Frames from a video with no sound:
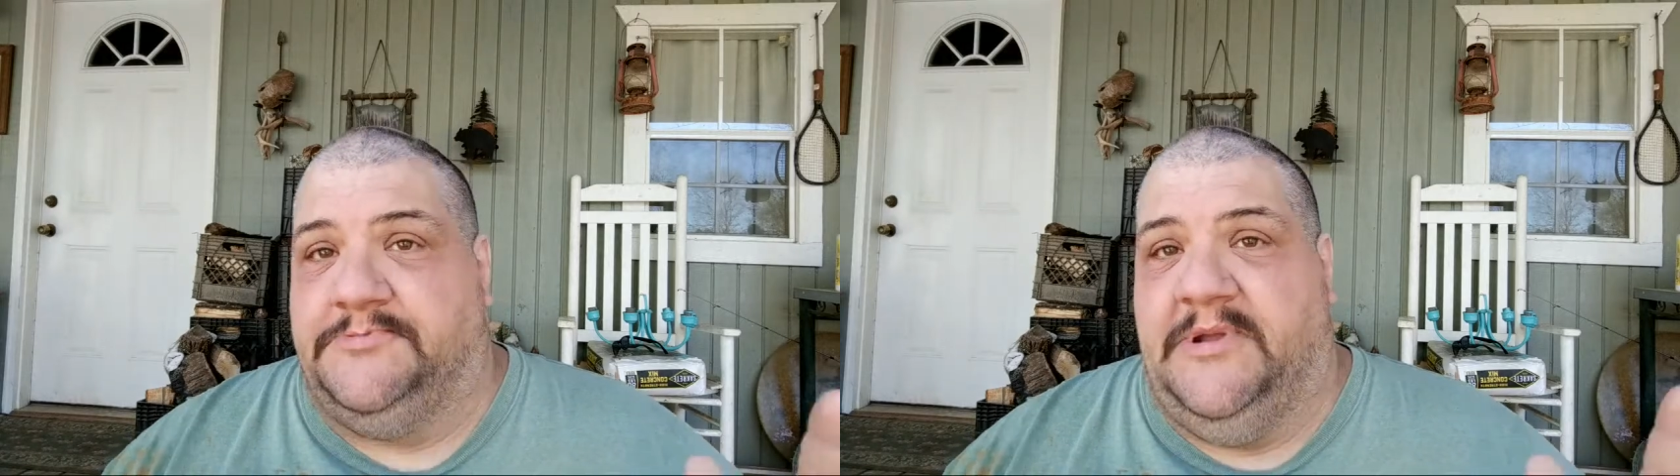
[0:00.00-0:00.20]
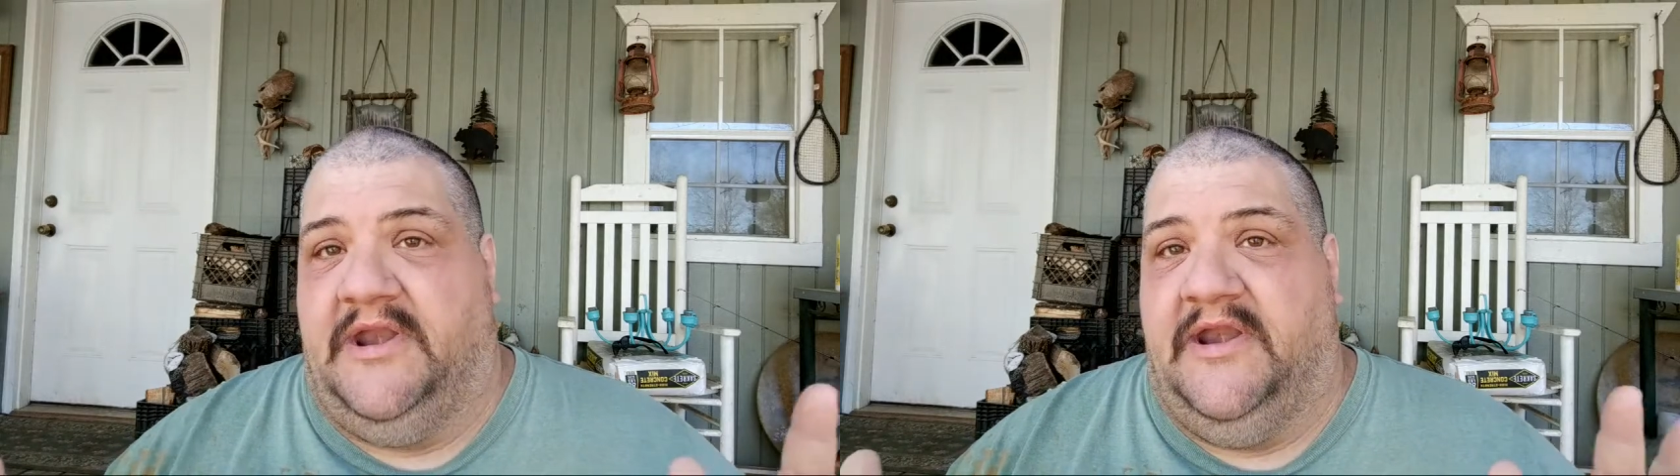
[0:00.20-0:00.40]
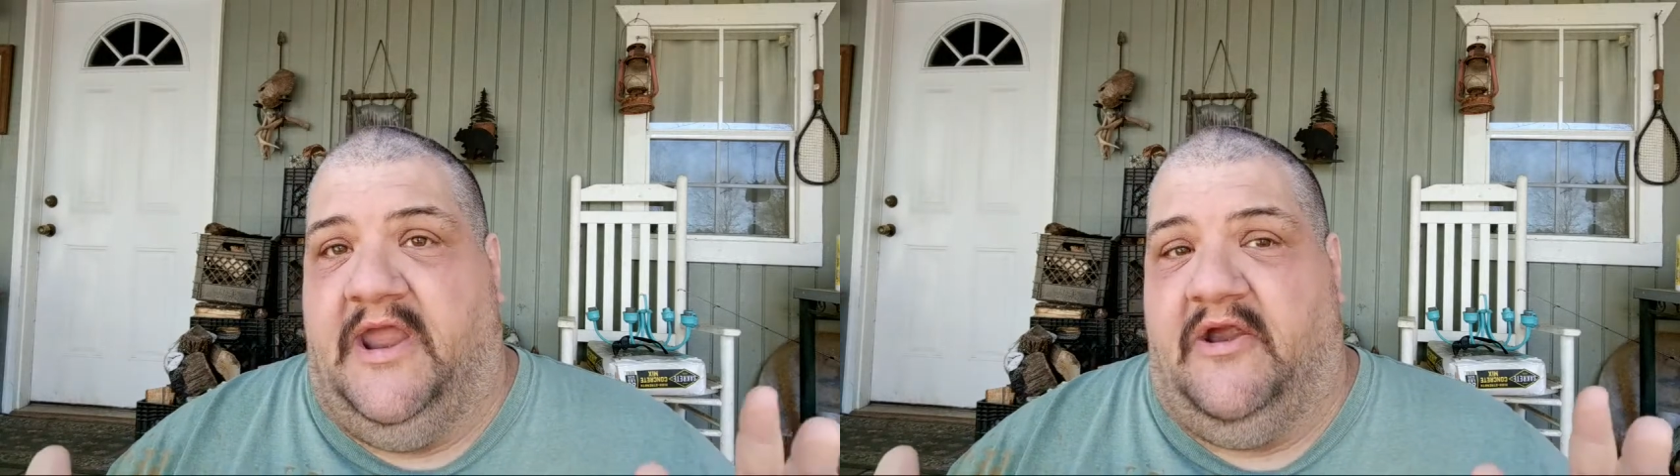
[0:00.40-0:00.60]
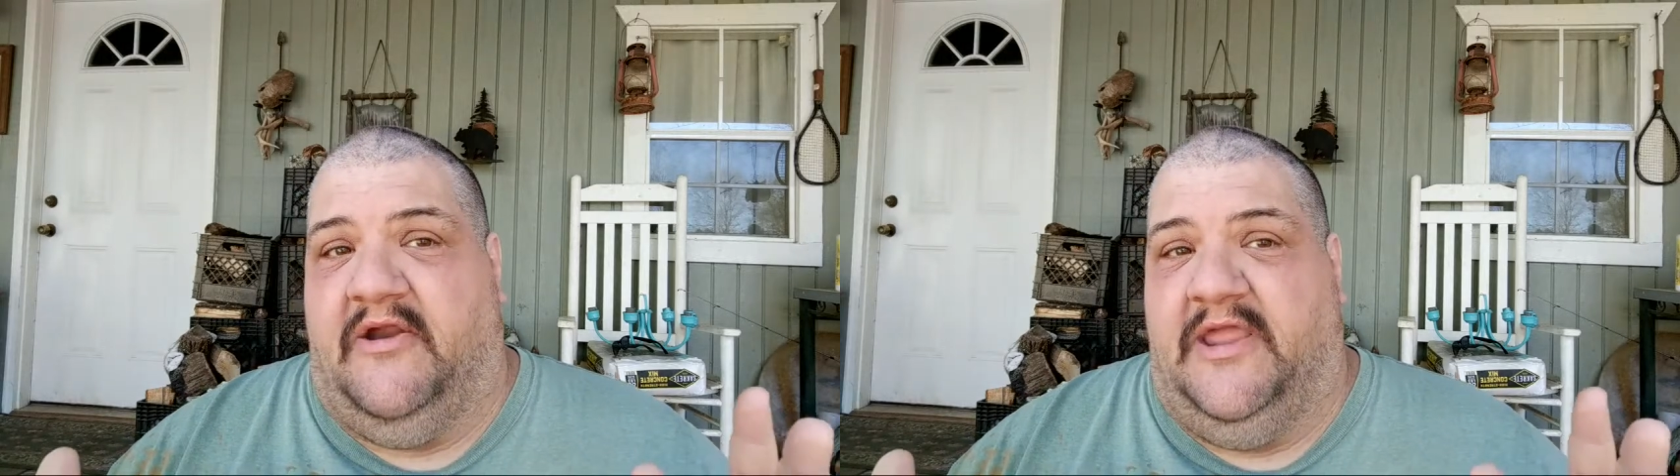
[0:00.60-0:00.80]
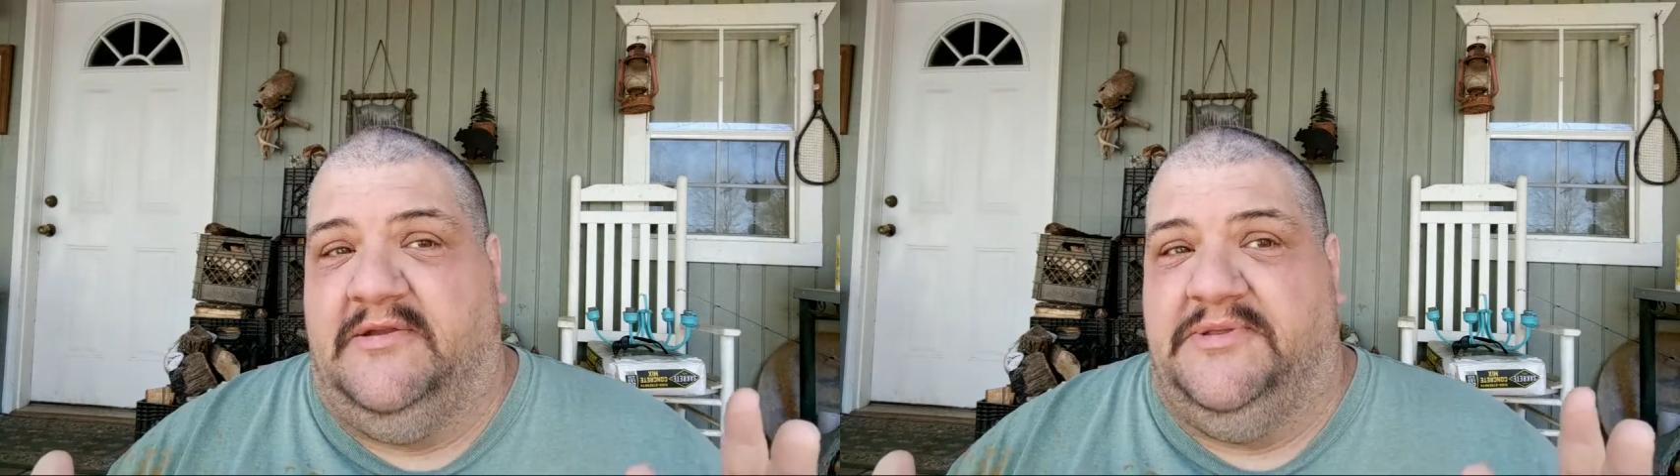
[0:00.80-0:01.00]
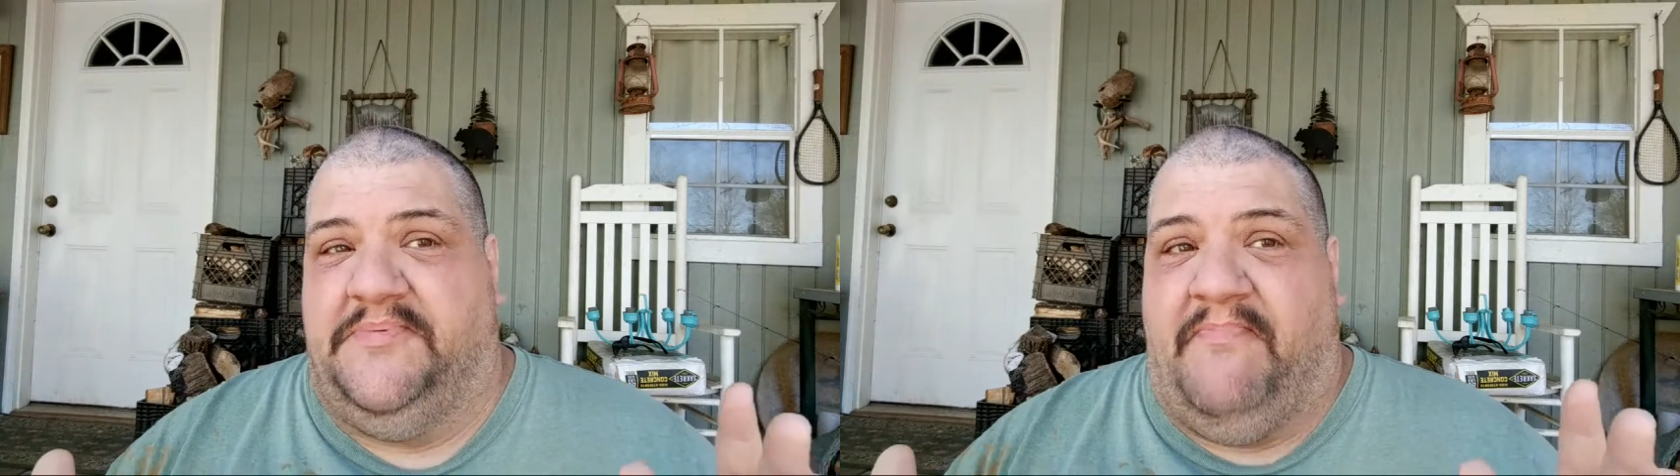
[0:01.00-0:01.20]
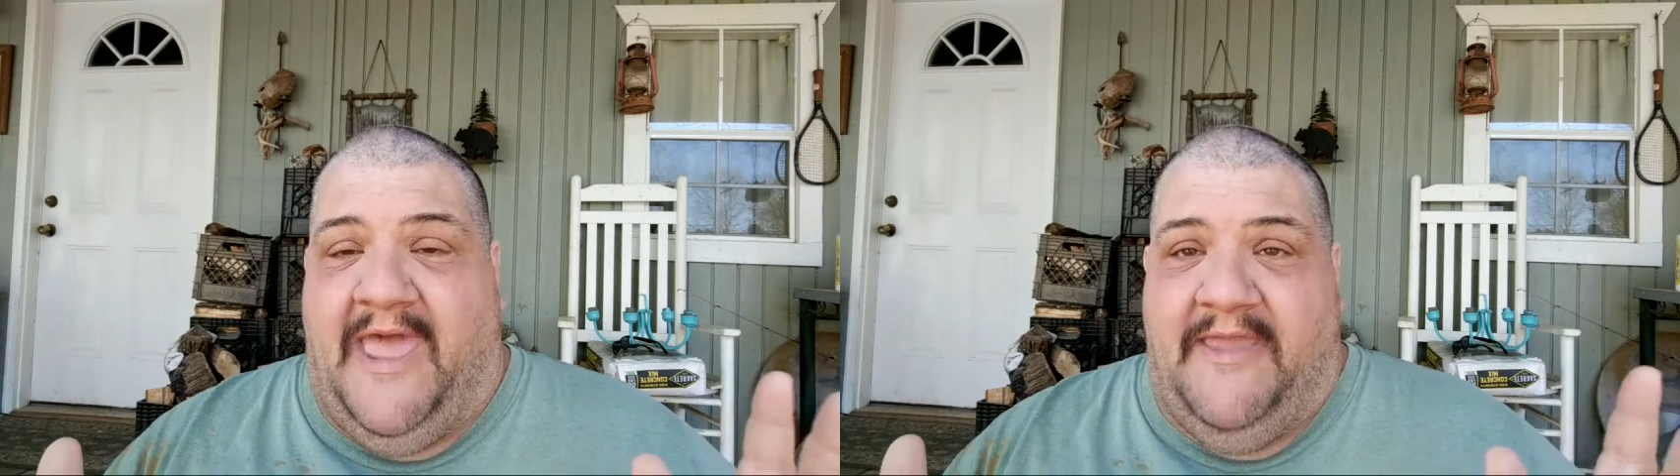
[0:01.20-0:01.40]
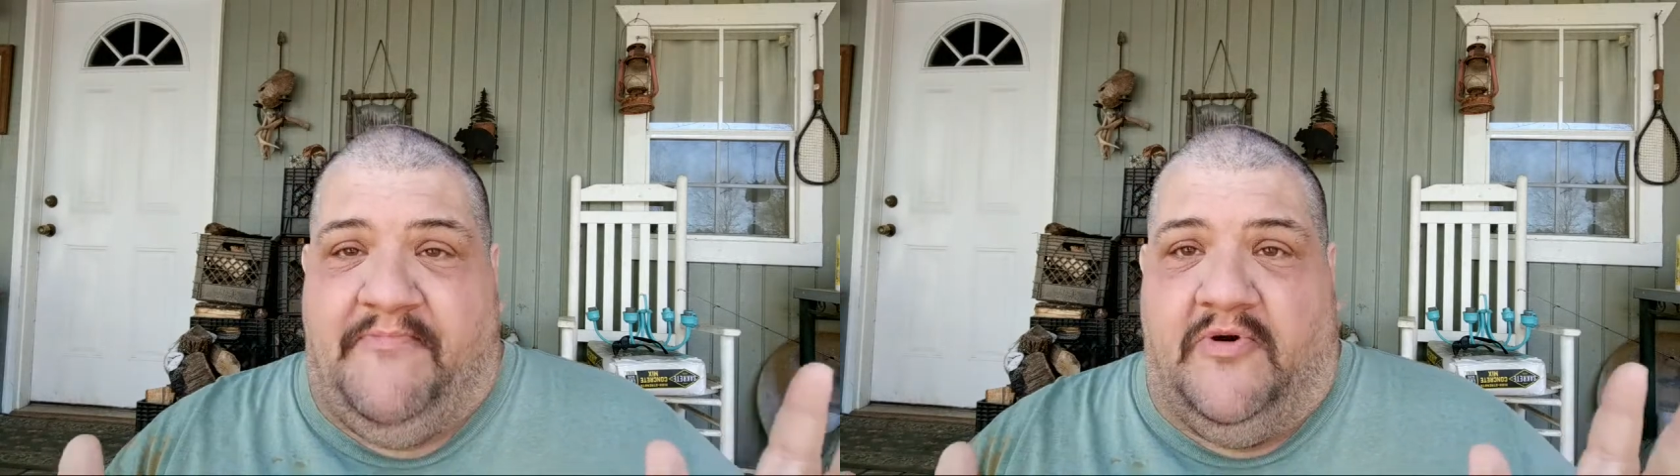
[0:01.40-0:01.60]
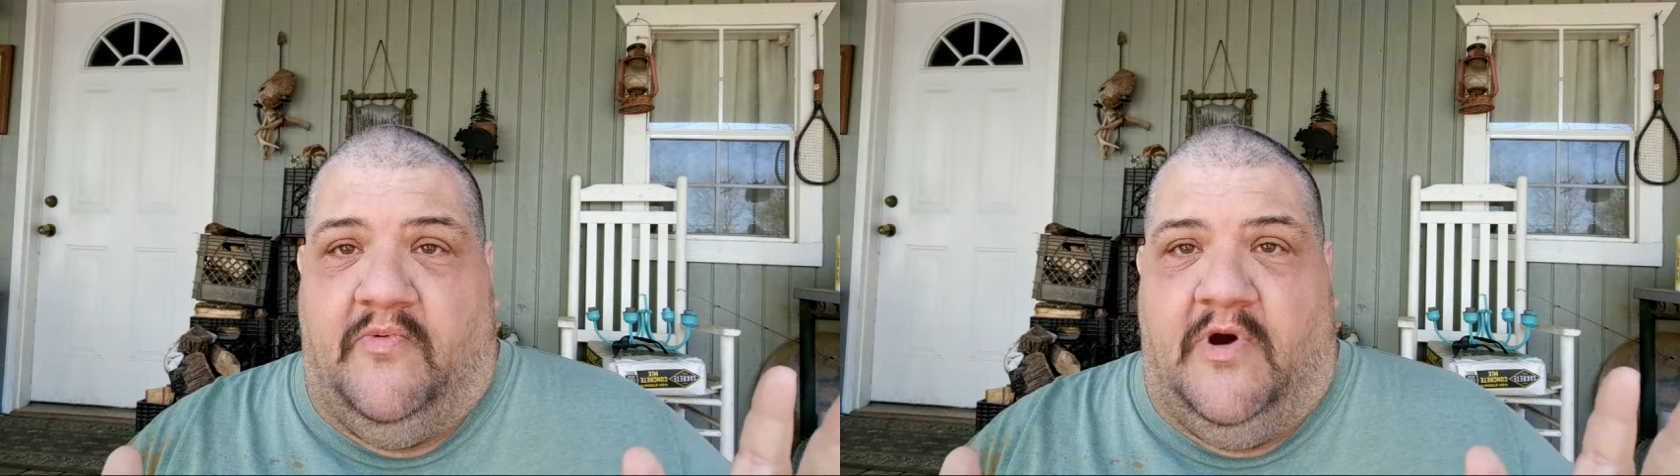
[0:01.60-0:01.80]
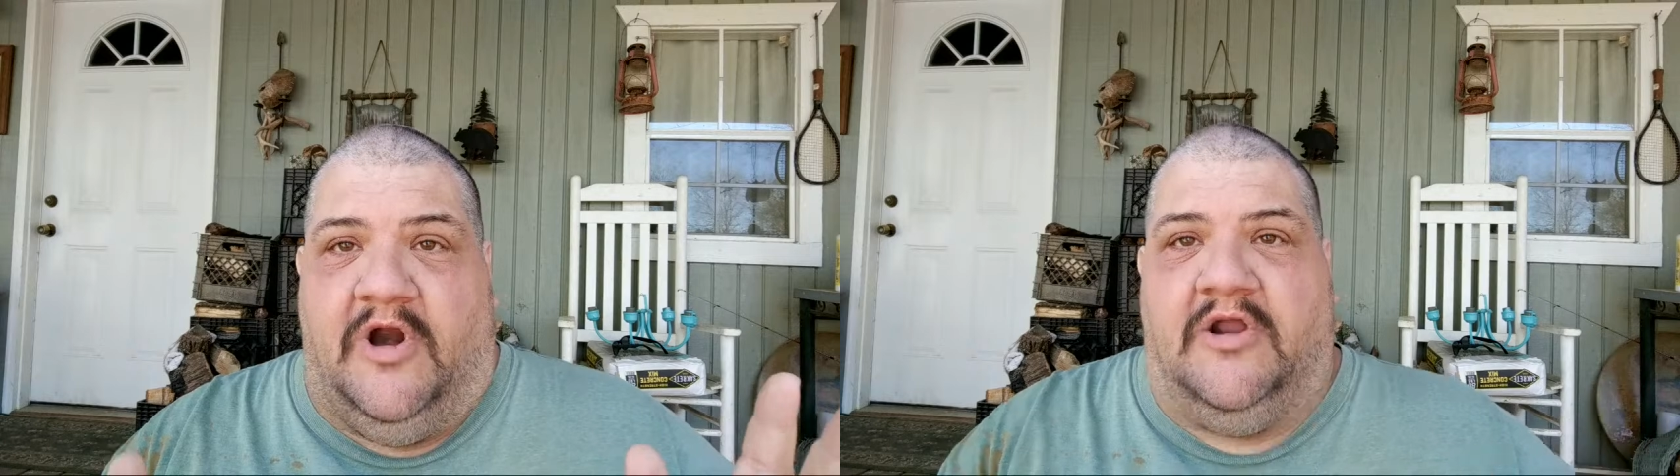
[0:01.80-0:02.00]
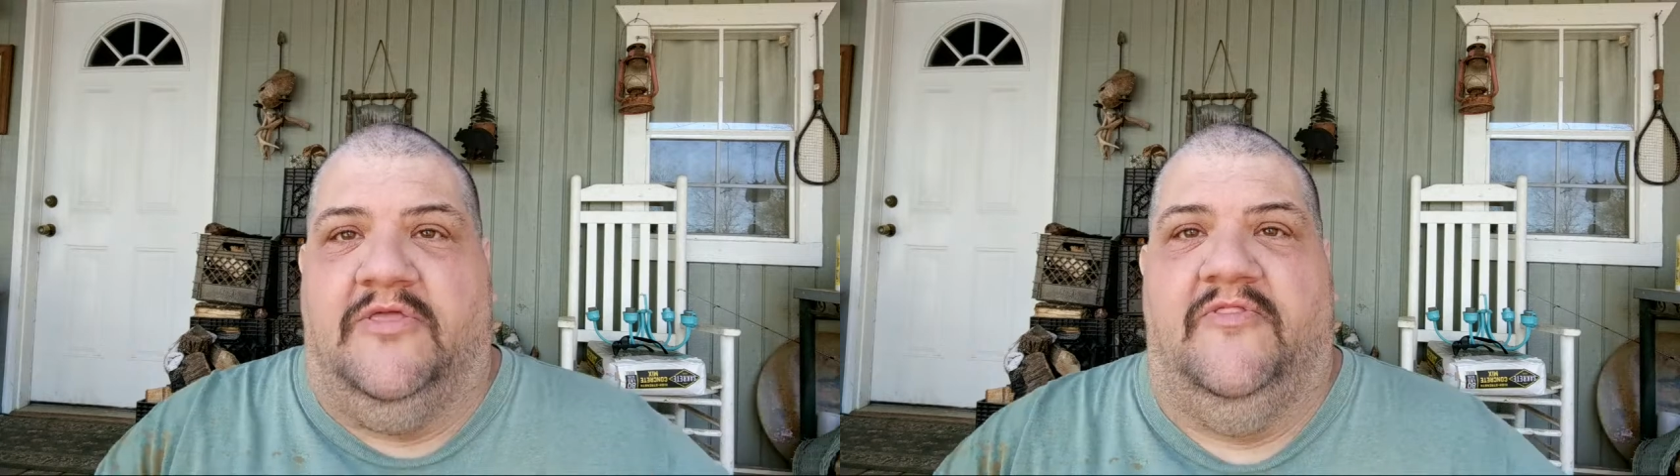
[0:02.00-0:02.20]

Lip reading: a veterinarian's paperwork